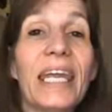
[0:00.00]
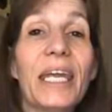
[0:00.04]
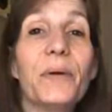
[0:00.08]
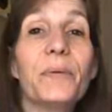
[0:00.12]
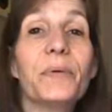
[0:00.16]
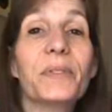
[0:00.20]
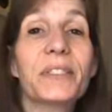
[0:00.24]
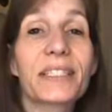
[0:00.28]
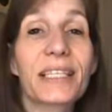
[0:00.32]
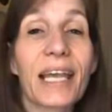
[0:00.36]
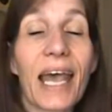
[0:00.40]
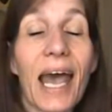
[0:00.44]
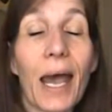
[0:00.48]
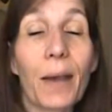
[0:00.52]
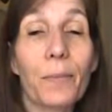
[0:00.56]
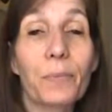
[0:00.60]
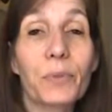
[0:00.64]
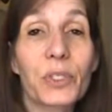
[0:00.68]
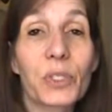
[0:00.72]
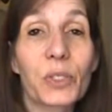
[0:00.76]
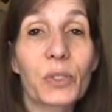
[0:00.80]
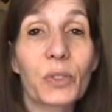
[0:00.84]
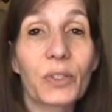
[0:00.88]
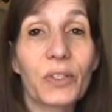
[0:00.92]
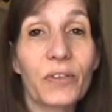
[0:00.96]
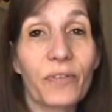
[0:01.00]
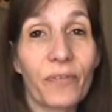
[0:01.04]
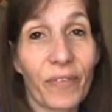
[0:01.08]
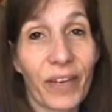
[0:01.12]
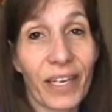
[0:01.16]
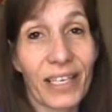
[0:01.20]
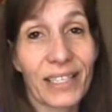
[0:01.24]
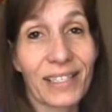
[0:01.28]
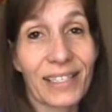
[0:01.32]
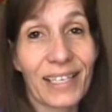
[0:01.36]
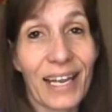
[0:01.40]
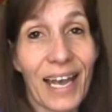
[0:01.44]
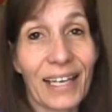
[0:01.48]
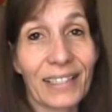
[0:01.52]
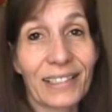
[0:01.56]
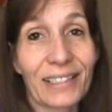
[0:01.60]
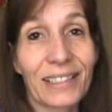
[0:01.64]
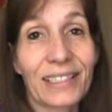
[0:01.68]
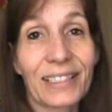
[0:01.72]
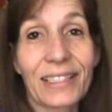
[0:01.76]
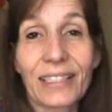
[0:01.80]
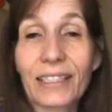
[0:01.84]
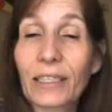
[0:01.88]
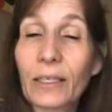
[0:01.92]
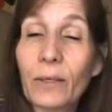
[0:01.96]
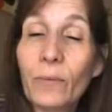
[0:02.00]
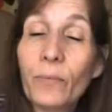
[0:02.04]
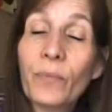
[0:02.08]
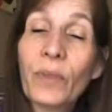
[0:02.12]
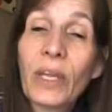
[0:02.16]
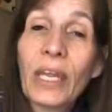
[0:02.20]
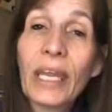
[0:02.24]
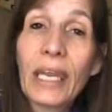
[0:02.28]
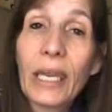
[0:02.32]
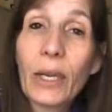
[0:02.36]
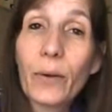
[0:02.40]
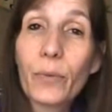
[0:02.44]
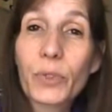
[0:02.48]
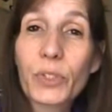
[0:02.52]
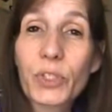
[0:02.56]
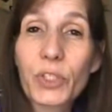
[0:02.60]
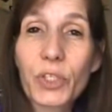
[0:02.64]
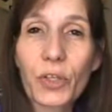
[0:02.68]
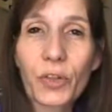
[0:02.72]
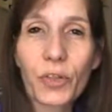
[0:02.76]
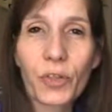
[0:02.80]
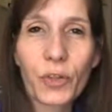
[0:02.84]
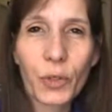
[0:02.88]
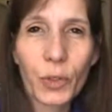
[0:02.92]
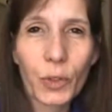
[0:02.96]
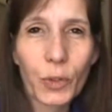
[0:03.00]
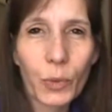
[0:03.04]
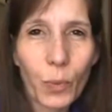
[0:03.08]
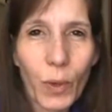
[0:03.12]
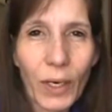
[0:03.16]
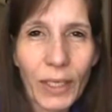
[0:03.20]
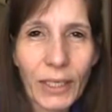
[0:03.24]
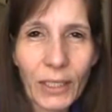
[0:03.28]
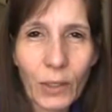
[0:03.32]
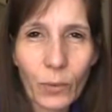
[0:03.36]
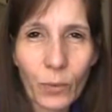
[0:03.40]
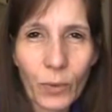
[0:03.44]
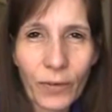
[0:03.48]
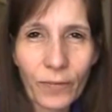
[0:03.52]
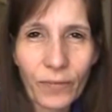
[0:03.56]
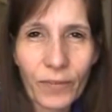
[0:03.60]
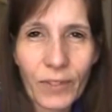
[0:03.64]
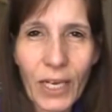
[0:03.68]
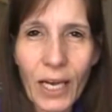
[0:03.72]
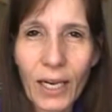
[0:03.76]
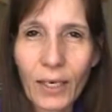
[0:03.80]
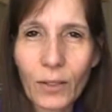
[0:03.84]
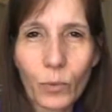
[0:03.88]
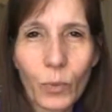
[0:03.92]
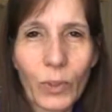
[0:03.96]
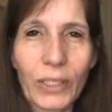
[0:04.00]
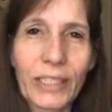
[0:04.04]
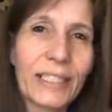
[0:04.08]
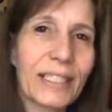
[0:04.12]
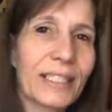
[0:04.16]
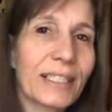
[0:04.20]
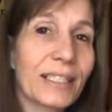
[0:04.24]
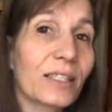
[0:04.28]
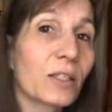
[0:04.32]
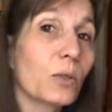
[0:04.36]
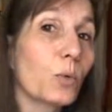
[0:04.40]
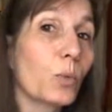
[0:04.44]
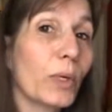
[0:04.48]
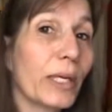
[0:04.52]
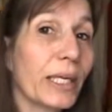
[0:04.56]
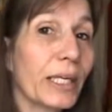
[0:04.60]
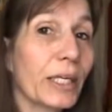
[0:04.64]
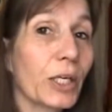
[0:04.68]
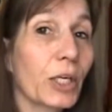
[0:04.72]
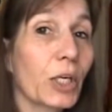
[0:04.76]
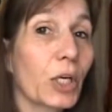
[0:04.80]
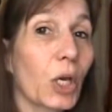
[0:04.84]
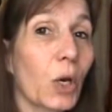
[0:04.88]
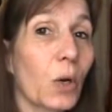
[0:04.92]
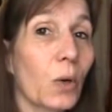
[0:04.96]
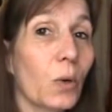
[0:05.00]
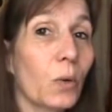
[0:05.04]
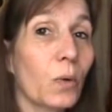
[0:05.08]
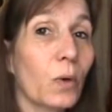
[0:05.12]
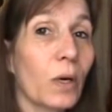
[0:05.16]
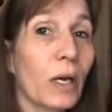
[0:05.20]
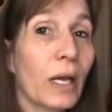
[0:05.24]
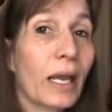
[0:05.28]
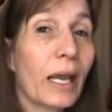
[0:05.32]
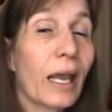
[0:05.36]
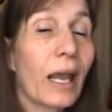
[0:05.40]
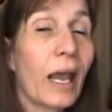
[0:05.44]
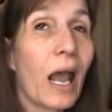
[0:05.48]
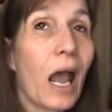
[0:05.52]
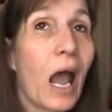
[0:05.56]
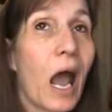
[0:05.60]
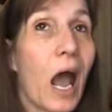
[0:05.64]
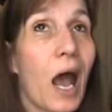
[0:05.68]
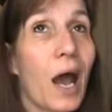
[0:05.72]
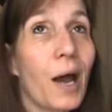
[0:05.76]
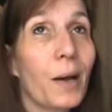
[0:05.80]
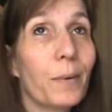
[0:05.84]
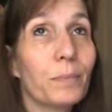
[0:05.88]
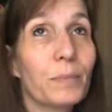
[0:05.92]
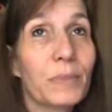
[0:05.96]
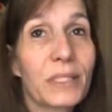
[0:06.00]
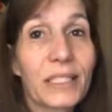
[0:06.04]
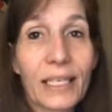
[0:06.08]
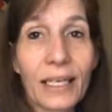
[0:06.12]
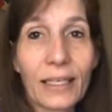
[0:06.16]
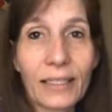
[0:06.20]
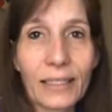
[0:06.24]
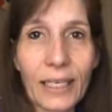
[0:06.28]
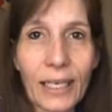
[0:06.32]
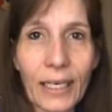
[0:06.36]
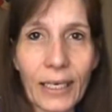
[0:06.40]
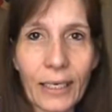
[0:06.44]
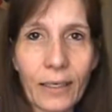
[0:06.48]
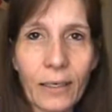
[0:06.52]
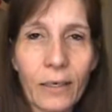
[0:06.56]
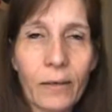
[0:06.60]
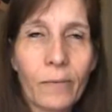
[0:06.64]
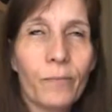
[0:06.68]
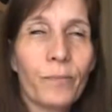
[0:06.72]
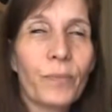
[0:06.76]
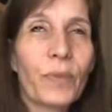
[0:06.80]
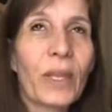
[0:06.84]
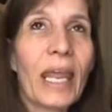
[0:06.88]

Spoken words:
It was absolutely fantastic. It was the third one that we've done. We did it a week ago, Sunday.